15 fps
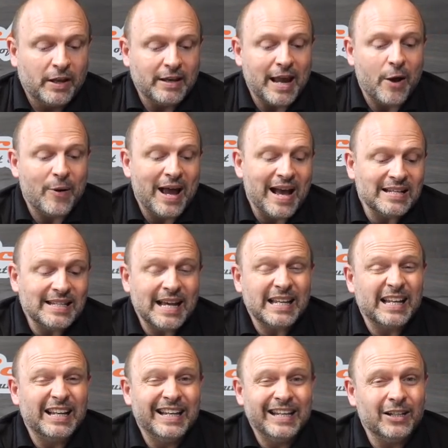Now, it has had
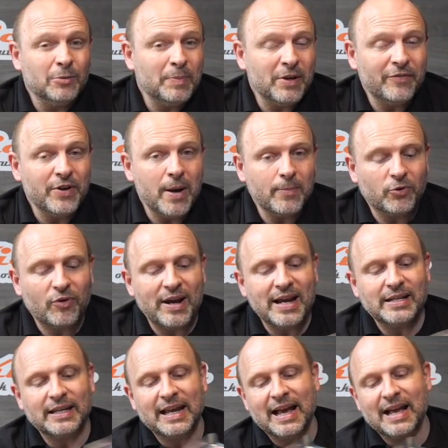a little bit of an upgrade. It